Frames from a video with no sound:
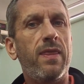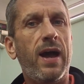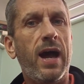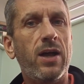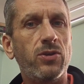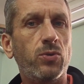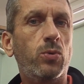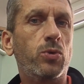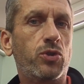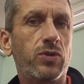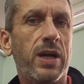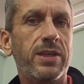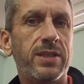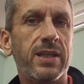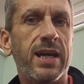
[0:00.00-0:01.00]
has all
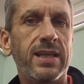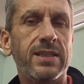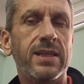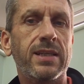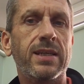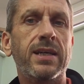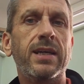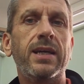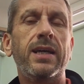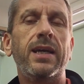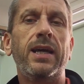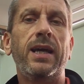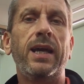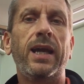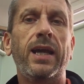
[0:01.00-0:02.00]
translated
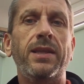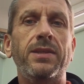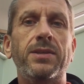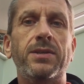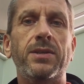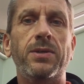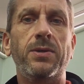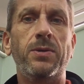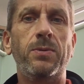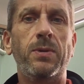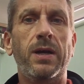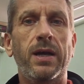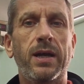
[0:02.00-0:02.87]
into